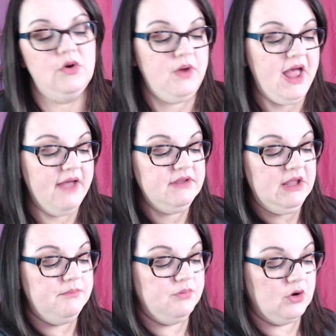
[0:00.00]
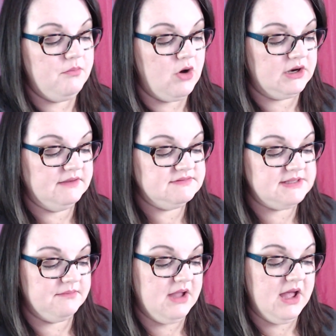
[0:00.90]
having a bookmark of
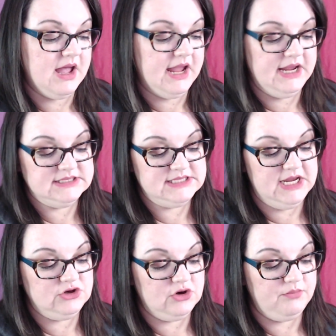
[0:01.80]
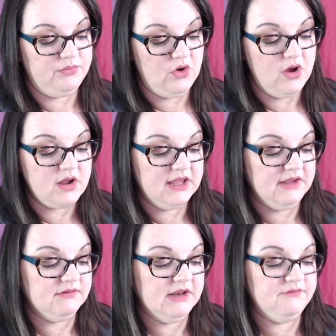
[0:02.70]
some kind in your book,
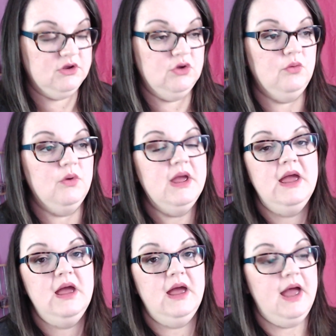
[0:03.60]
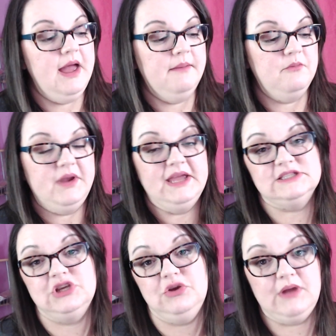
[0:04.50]
even if you wait
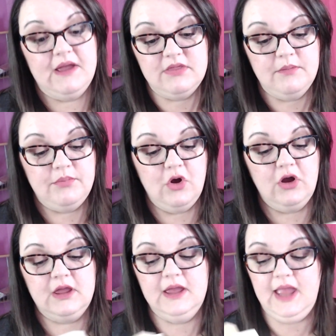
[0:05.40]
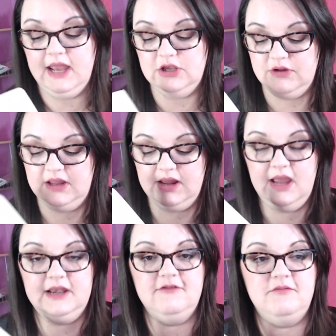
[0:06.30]
until you get the book, and you can
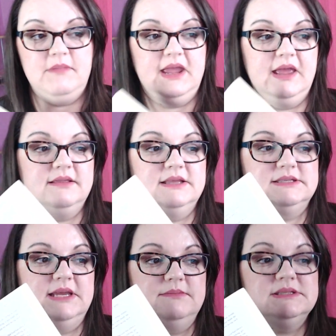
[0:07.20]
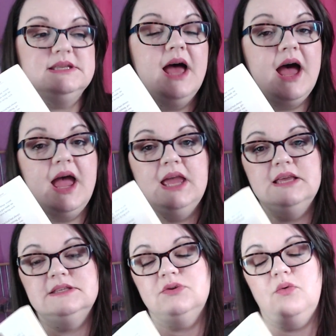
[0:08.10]
kind of make it the same
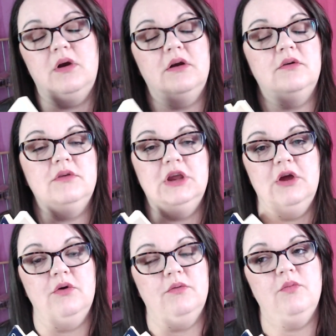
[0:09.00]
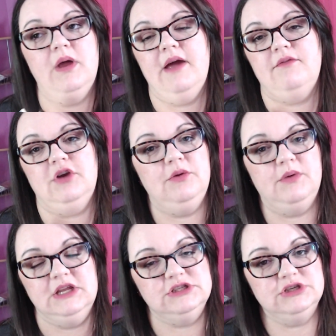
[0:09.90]
size, or, whatever you
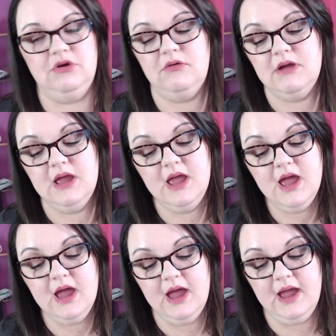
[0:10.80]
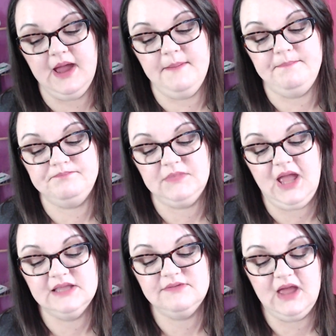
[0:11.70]
want to do.
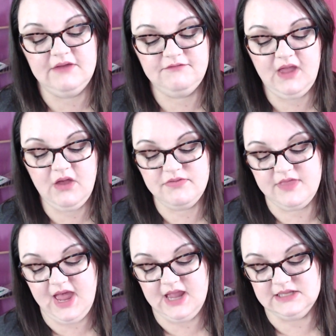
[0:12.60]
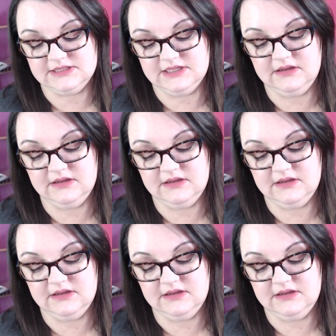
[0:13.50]
I found that